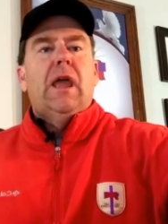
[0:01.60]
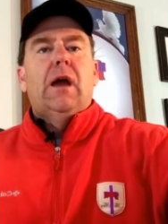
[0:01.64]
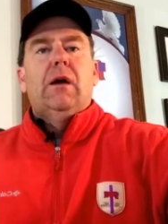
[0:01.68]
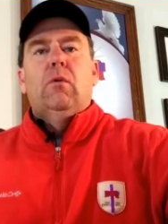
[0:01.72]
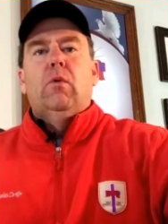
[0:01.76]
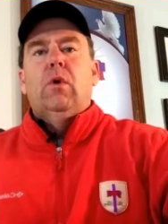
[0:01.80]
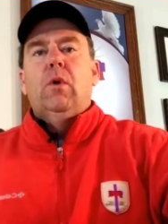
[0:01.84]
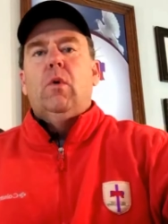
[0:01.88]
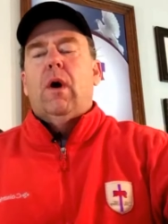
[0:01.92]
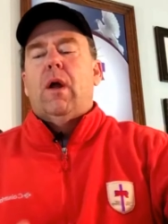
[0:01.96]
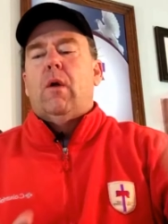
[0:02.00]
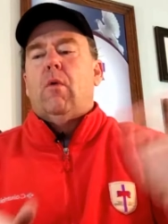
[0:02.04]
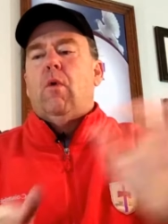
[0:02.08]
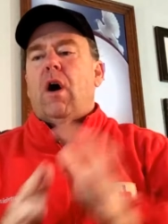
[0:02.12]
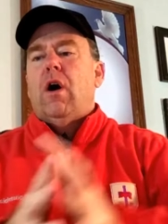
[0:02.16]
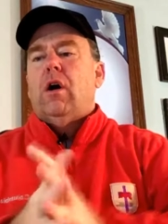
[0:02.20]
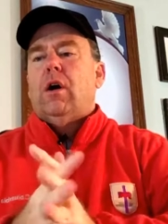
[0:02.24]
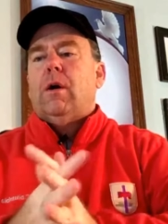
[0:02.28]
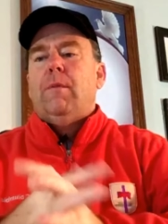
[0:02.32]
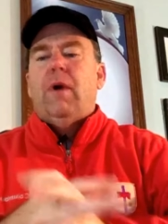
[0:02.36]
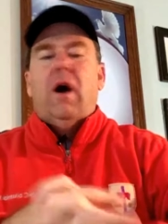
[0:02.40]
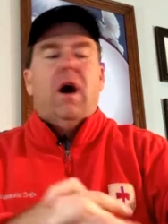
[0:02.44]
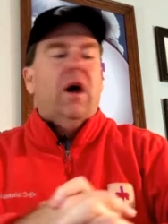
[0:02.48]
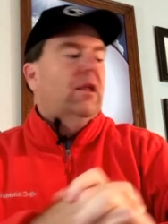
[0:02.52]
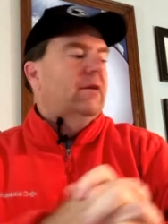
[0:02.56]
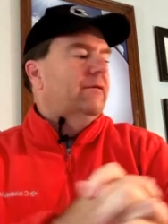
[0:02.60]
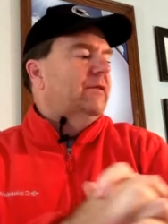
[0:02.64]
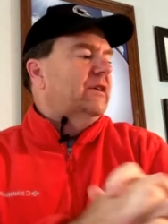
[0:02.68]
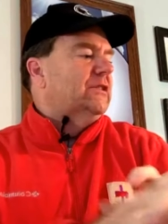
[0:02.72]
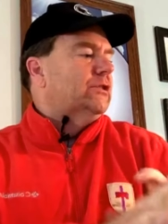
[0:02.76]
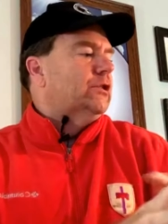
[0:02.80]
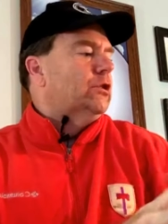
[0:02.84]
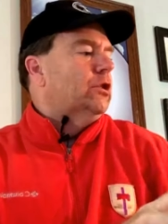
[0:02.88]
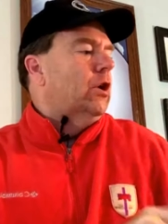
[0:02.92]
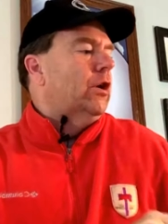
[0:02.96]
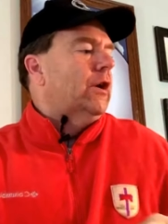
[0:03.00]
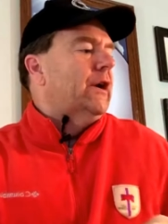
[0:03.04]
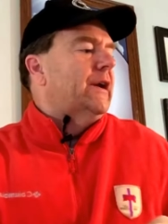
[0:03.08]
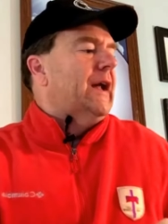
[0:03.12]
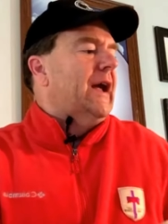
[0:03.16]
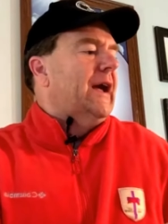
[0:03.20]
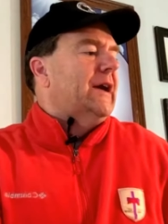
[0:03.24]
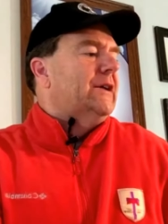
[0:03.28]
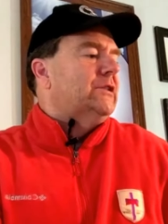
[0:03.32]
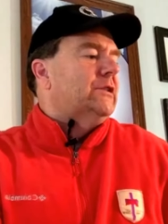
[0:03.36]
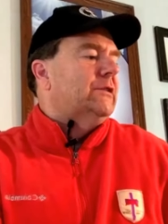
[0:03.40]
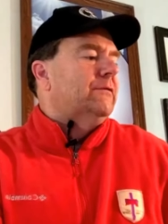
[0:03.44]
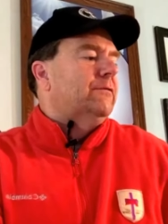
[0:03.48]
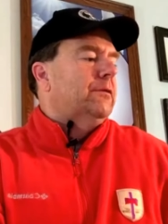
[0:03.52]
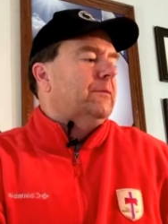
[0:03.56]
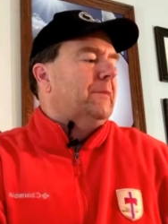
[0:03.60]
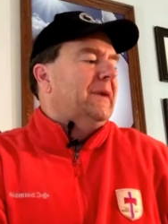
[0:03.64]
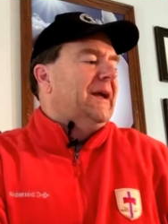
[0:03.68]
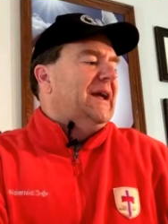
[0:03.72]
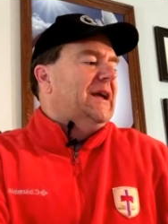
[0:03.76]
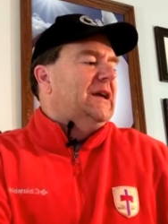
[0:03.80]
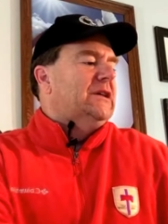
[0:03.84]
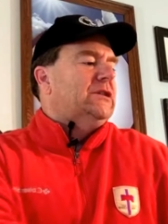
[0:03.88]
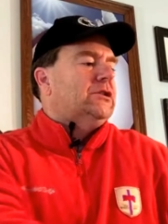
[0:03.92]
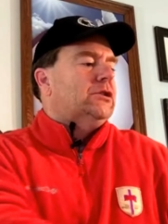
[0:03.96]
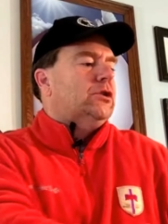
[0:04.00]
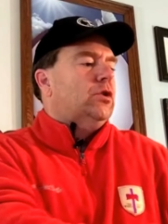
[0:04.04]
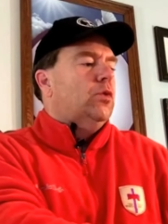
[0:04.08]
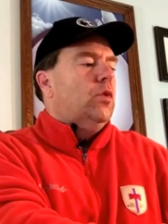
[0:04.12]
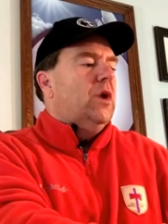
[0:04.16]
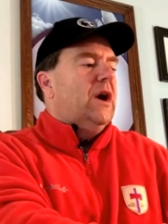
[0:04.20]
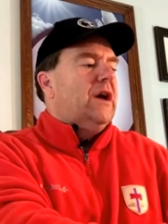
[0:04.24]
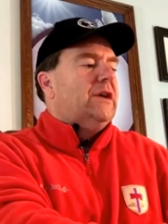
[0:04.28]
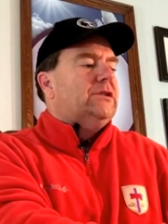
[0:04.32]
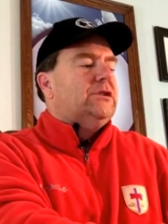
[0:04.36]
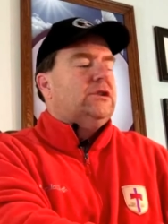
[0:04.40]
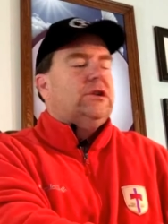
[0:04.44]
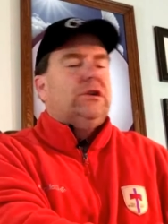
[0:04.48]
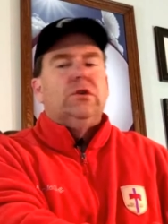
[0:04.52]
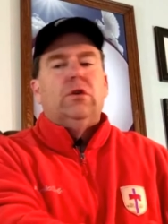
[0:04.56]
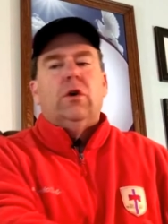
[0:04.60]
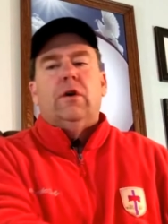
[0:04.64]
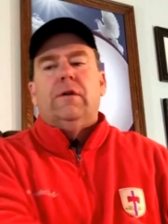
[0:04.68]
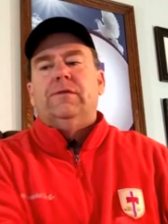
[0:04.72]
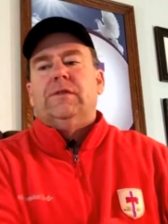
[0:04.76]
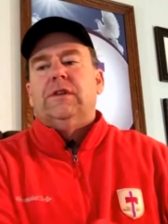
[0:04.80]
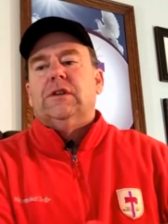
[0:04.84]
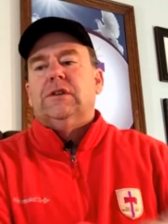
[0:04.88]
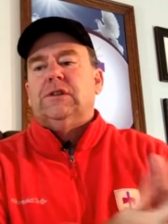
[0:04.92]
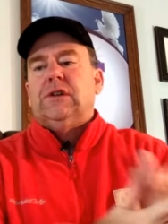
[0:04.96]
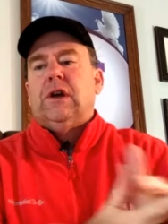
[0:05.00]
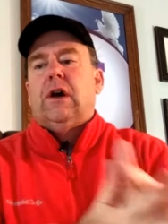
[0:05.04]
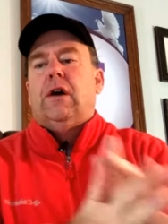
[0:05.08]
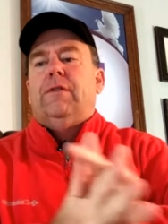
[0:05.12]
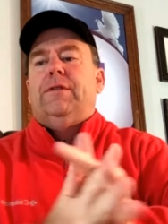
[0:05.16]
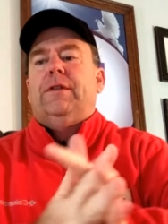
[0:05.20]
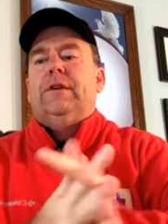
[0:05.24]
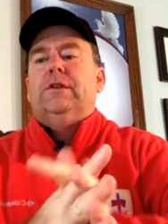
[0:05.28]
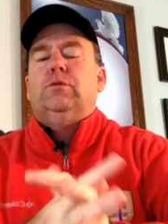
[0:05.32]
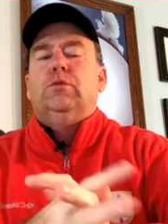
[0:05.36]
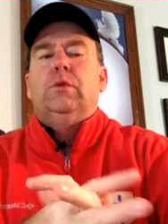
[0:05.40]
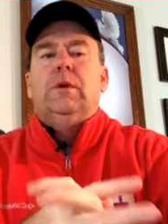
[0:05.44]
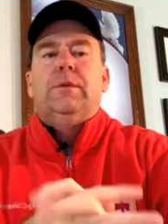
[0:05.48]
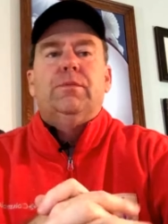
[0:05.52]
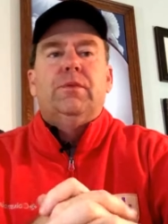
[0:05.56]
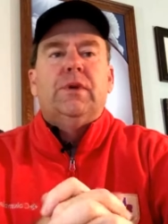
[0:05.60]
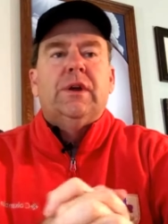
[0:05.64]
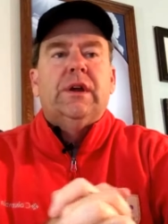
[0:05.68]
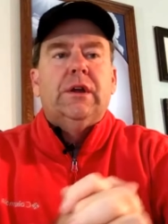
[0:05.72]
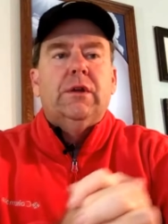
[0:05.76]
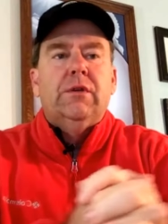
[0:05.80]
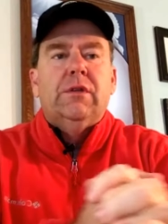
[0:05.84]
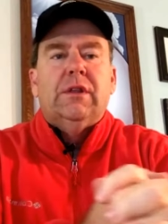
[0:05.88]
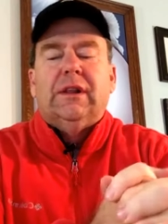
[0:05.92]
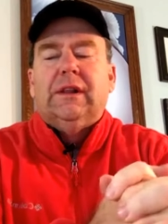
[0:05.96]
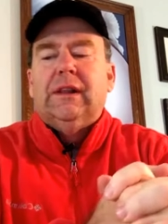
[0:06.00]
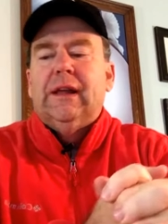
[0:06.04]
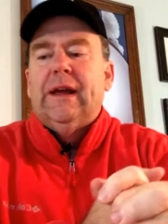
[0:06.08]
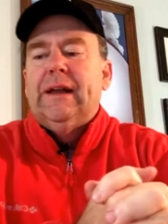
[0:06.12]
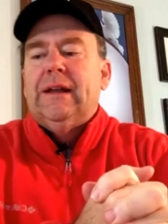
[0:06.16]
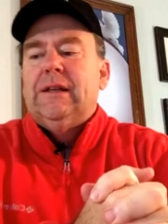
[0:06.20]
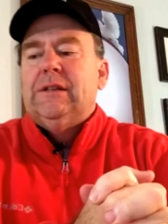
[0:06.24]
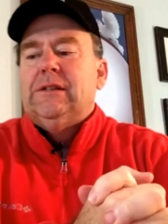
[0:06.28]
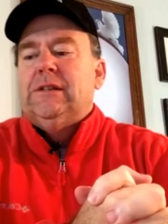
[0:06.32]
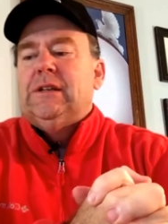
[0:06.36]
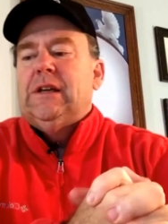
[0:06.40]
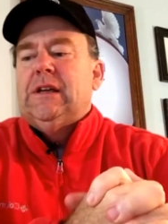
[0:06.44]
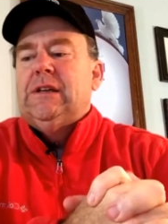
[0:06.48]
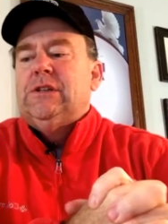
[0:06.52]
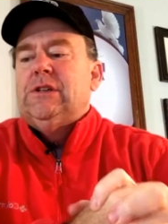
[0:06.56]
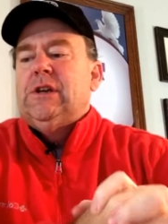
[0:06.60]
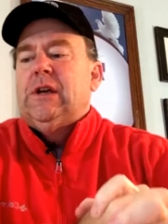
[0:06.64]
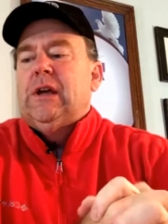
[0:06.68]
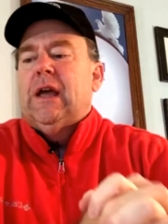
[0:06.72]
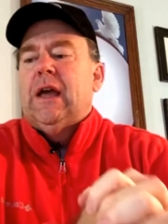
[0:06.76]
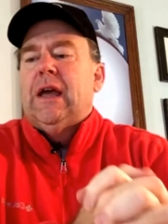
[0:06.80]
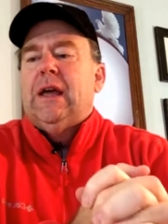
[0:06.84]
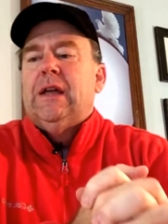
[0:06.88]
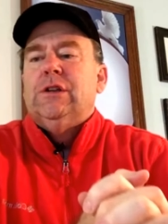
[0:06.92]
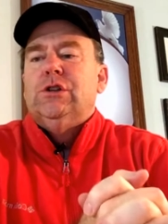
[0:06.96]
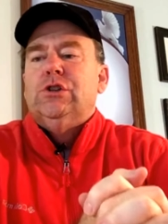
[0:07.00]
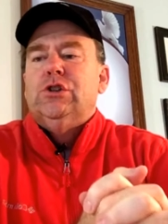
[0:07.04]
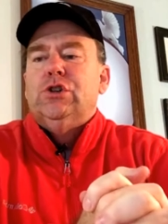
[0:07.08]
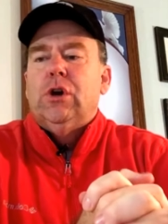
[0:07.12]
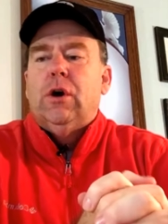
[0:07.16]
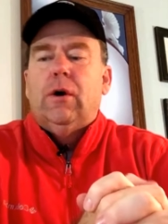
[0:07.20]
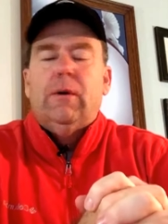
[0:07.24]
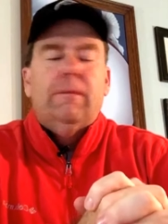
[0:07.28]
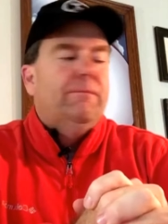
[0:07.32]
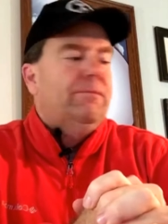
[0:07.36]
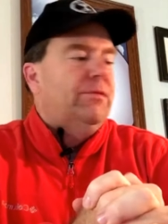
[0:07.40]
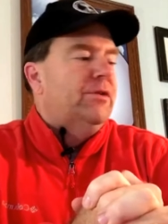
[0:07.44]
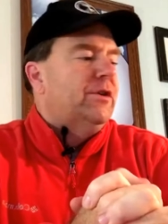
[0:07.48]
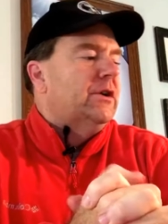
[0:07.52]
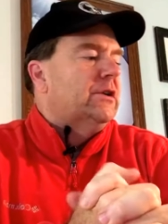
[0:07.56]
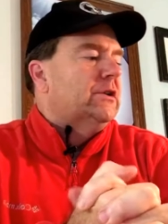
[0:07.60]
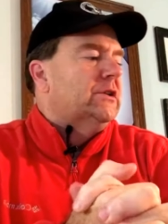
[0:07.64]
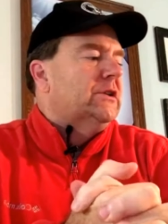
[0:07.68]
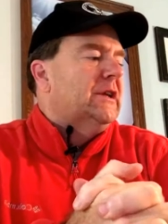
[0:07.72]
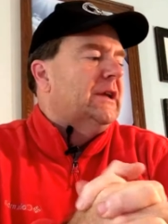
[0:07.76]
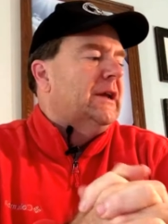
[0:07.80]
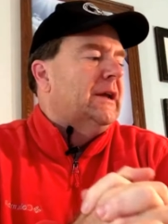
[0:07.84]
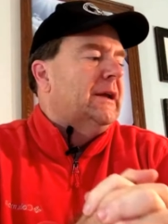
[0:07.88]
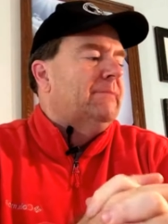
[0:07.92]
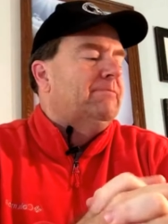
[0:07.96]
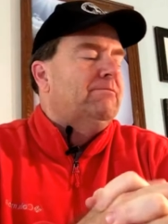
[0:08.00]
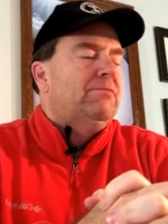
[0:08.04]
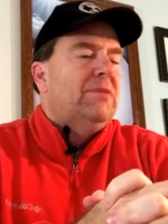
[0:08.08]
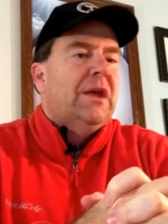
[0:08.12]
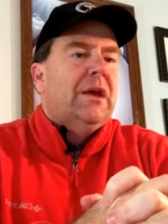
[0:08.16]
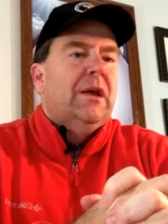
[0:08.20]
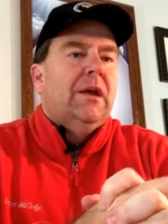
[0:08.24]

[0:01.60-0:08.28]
We want to welcome all of His Glory Nation from east to west to north to south as we bring you the latest teaching in Job 13.